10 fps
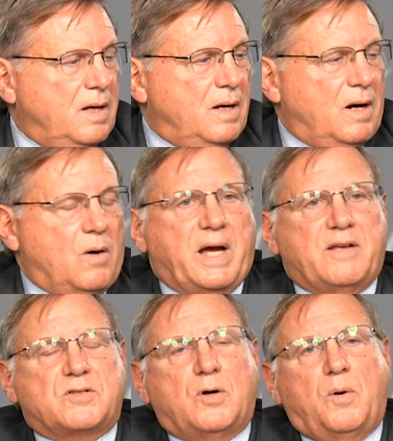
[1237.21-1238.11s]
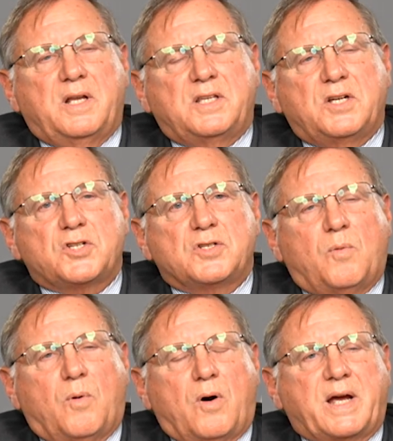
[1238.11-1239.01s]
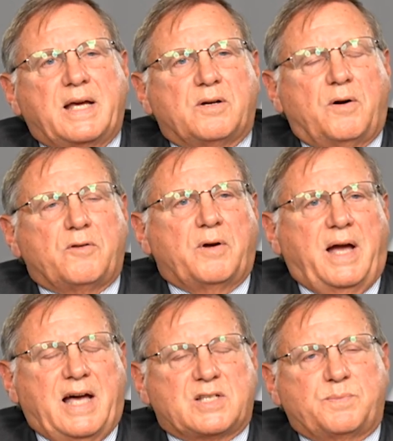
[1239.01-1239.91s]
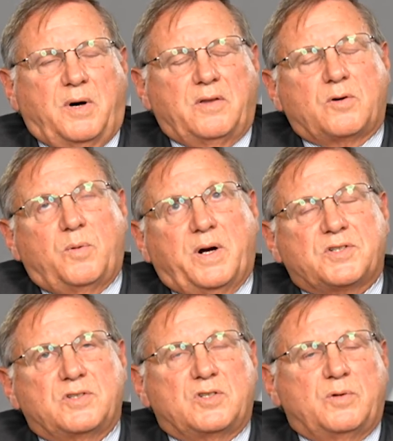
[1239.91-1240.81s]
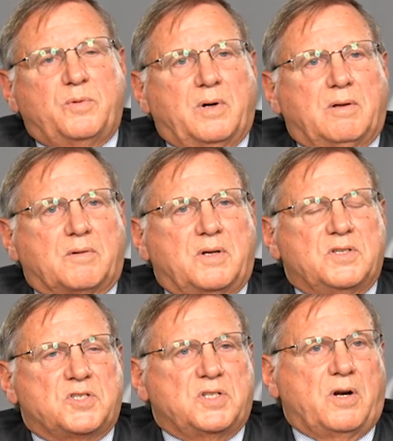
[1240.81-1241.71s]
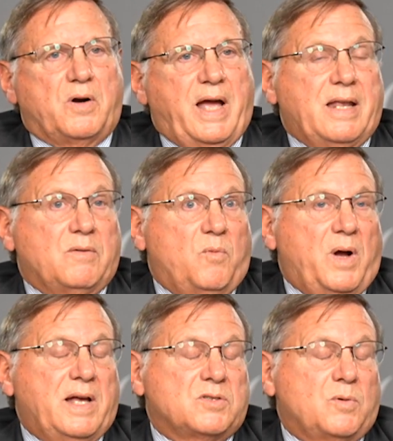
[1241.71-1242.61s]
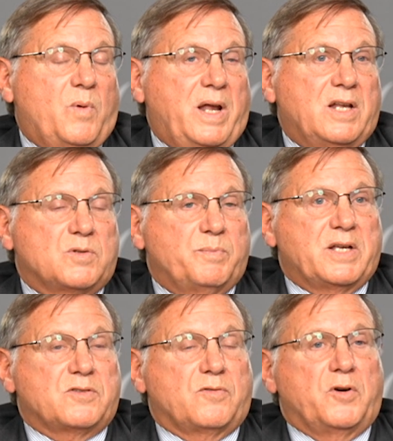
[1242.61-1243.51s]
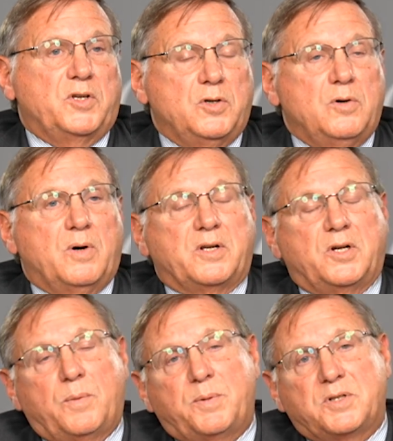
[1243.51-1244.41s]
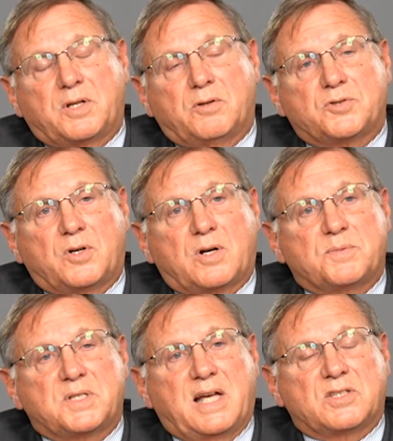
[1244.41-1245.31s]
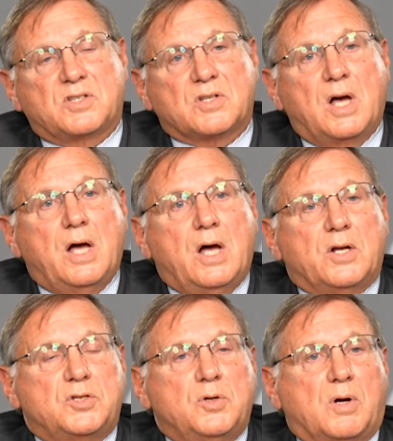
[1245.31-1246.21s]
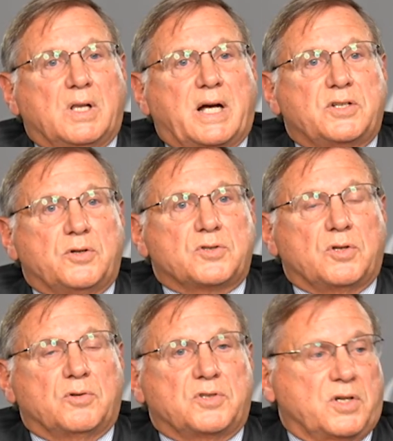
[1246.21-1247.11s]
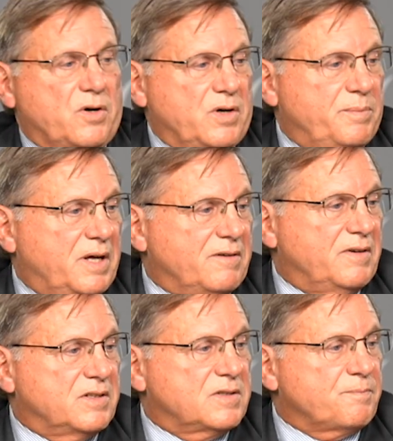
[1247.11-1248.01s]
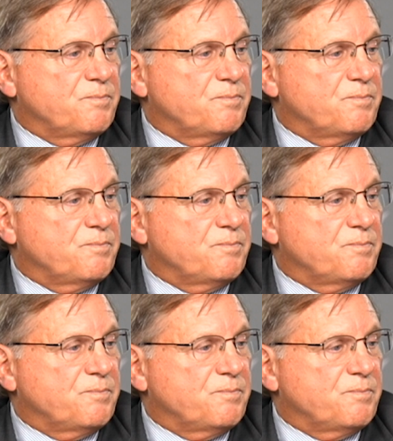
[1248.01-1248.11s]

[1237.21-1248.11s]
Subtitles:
Okay, so in addition to working, there are other questions you will consider, and as to when it's best for you under your particular circumstances to collect your Social Security benefits.